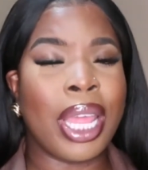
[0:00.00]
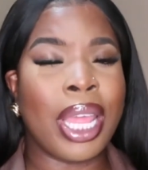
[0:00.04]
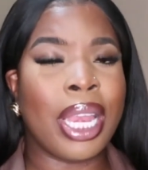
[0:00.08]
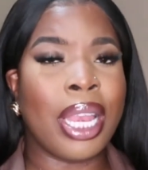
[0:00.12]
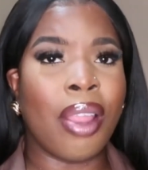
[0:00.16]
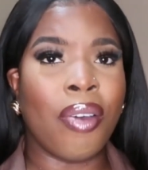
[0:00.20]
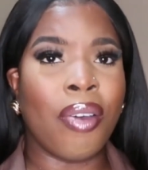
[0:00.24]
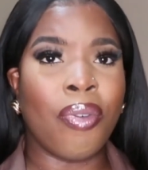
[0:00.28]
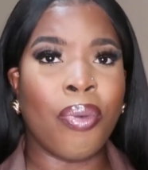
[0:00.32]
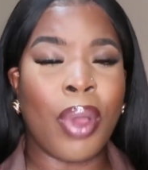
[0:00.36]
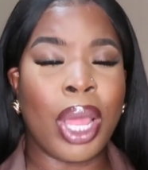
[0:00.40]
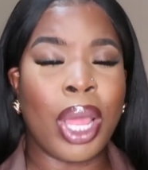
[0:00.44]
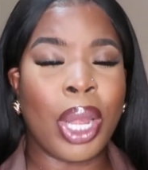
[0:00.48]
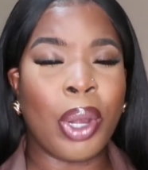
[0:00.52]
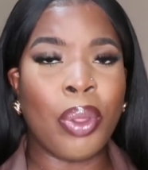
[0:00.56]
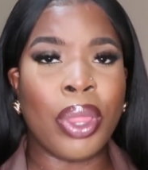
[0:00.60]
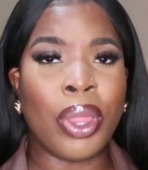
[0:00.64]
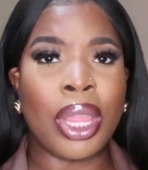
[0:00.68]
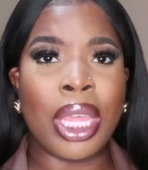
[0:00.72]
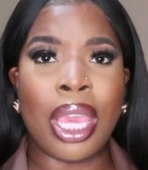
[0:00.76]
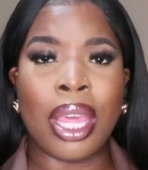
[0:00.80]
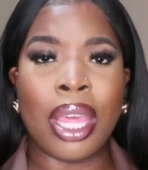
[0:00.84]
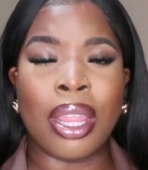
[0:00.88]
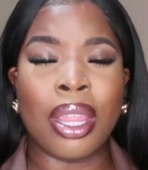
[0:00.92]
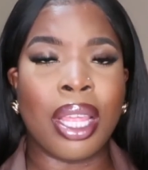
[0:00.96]
I'd love one or
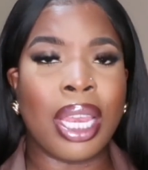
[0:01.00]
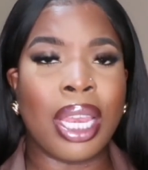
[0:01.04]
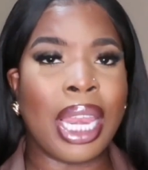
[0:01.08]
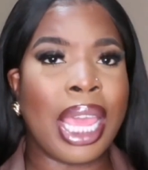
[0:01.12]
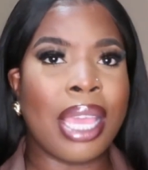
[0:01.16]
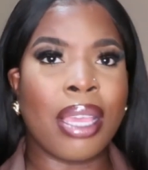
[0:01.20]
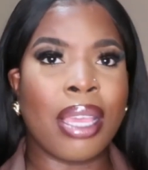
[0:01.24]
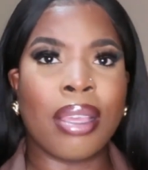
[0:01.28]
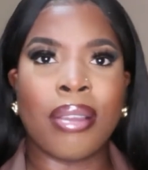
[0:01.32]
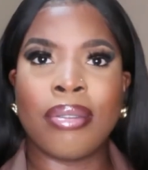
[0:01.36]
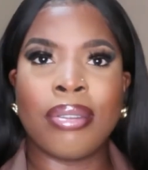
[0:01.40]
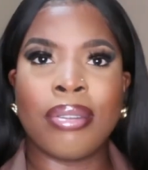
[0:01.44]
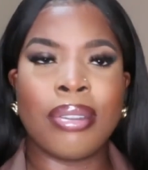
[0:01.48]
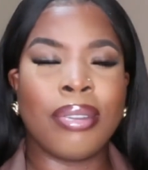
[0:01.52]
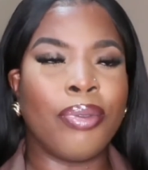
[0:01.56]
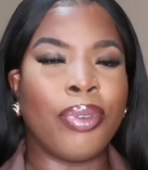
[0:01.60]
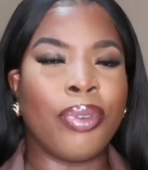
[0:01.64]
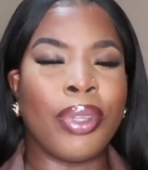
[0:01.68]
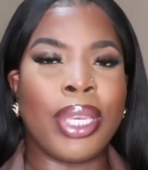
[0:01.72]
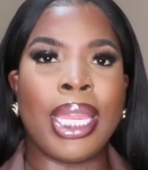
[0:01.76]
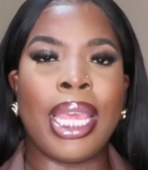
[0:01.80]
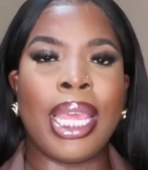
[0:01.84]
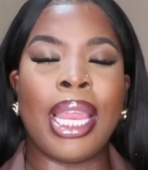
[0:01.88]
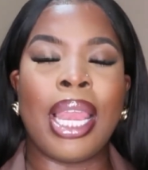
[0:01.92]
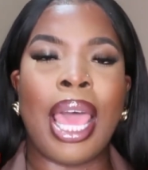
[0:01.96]
the other. Like,
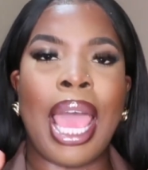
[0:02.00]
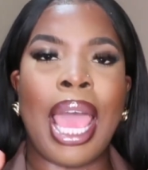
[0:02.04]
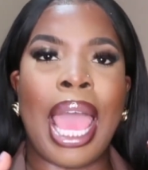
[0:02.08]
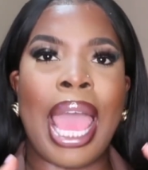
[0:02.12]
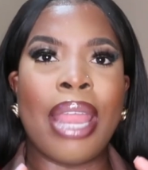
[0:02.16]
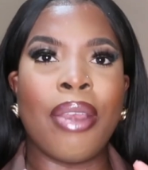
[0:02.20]
vanilla